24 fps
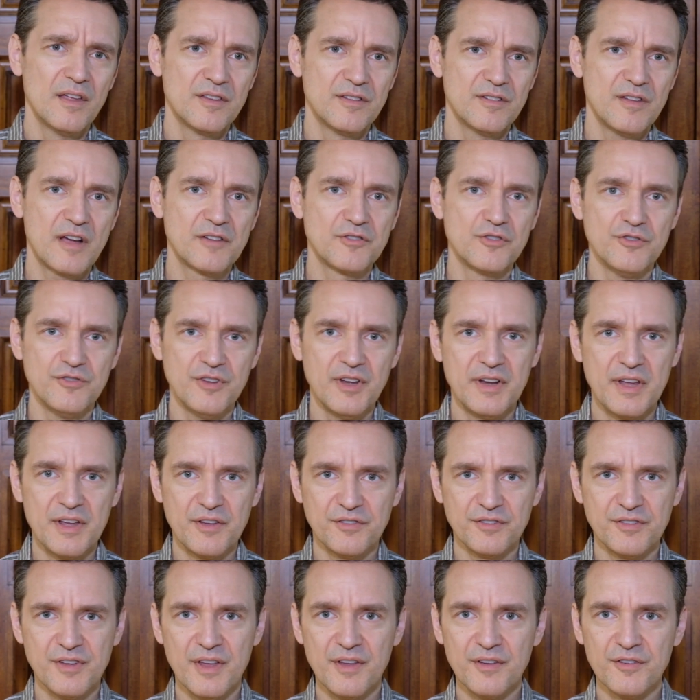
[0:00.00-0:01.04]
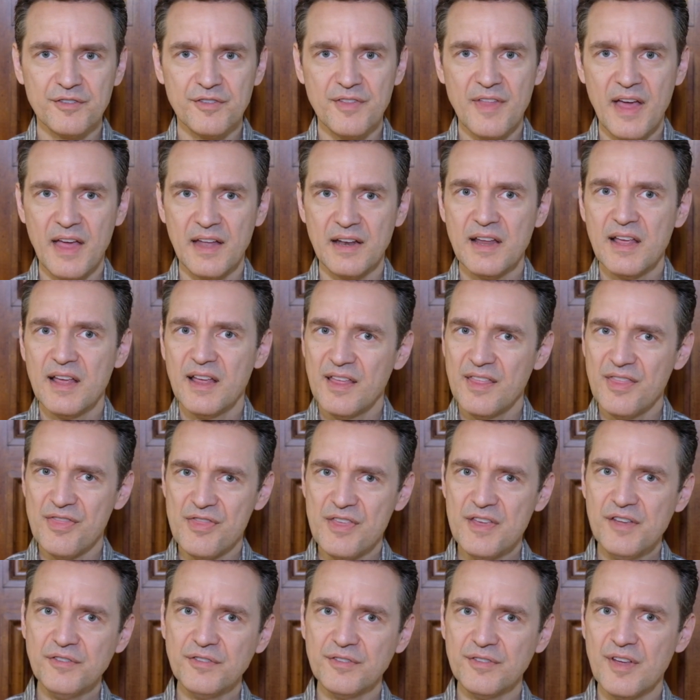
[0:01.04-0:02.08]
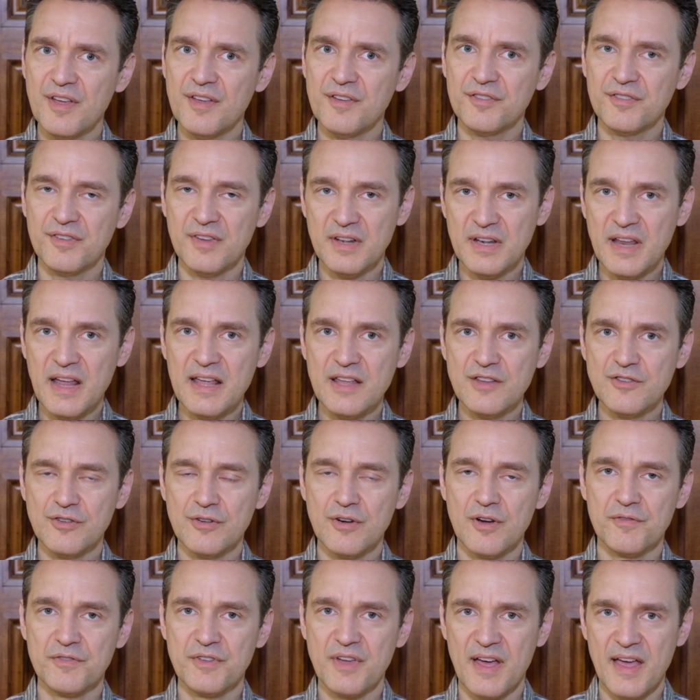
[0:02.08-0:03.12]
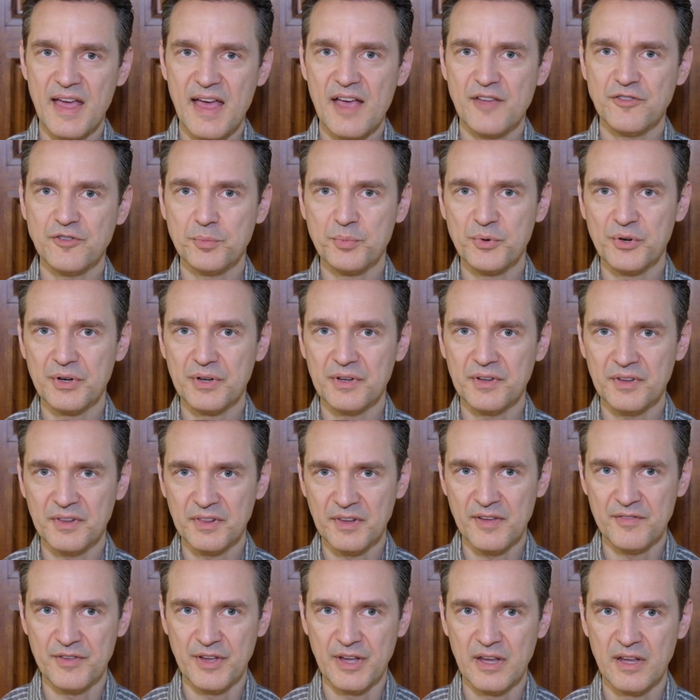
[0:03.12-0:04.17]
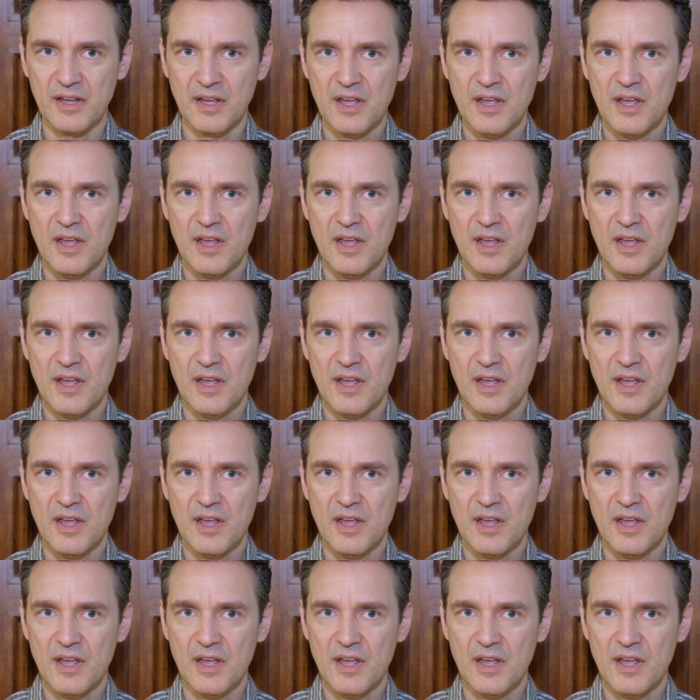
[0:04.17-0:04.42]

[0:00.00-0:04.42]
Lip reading: Dr. Jennings says that this is the danger of diaspora living.